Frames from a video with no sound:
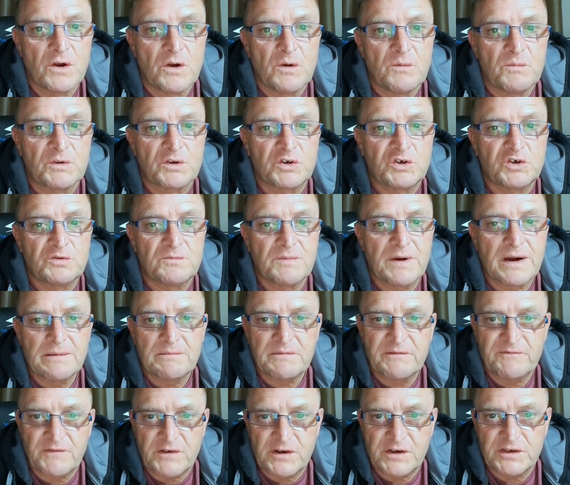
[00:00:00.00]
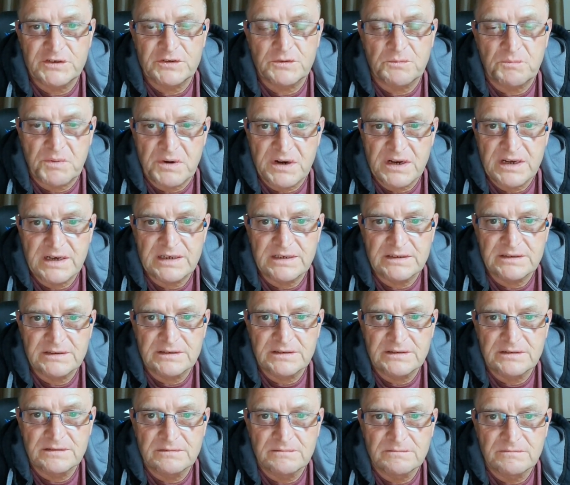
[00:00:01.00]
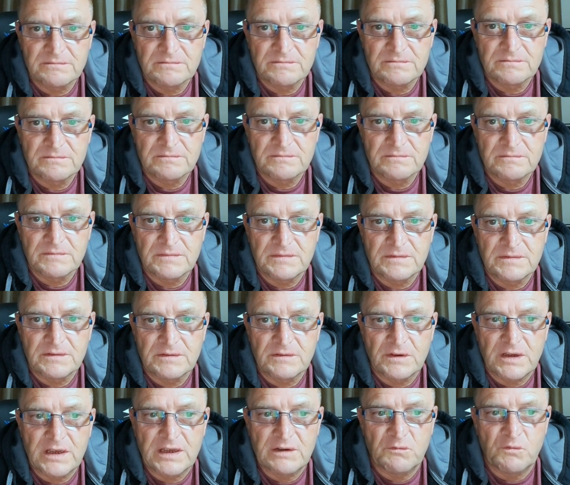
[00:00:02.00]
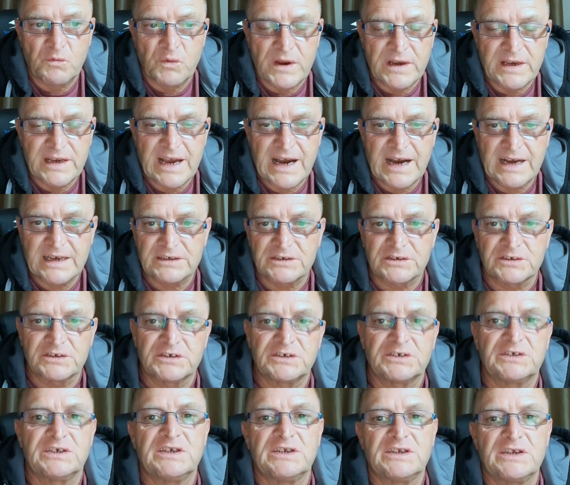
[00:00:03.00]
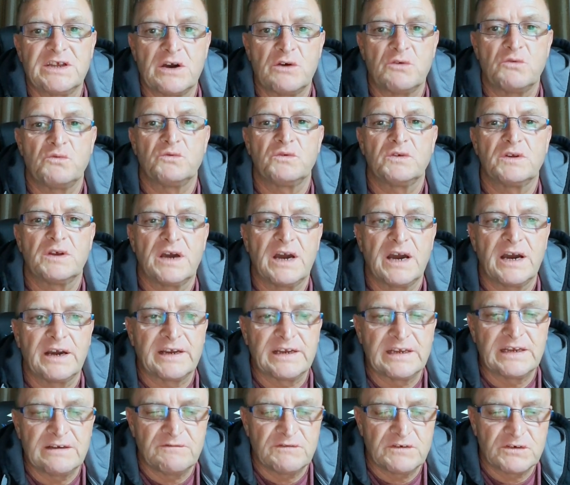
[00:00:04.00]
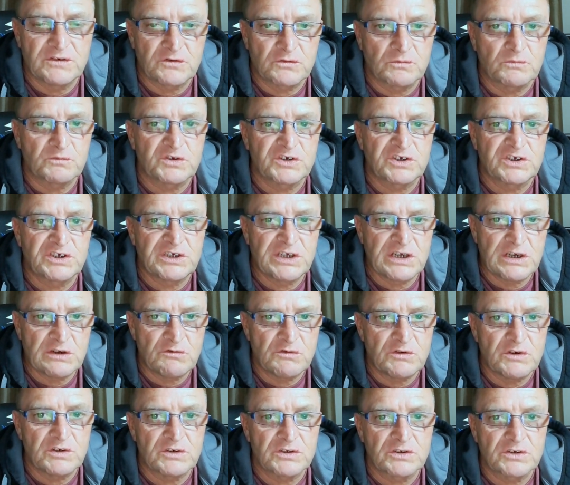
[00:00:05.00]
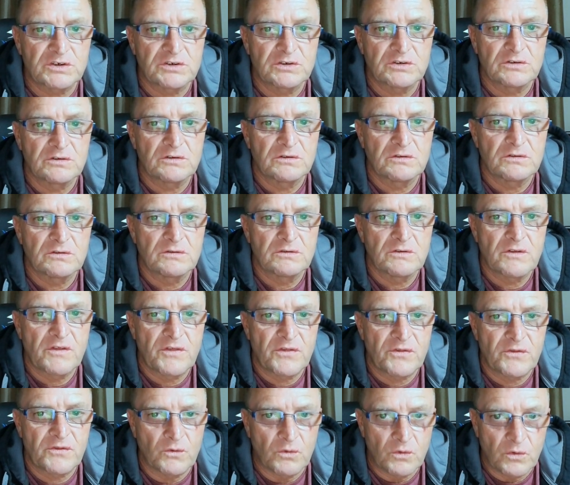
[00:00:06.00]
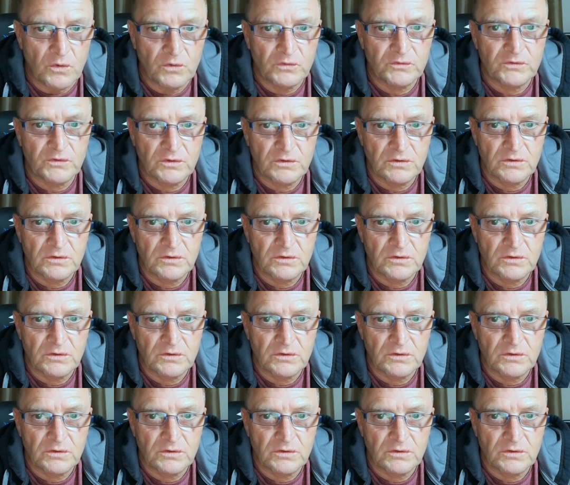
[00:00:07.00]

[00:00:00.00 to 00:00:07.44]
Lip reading: Because you might be very surprised when you actually sit down and give it some serious thought.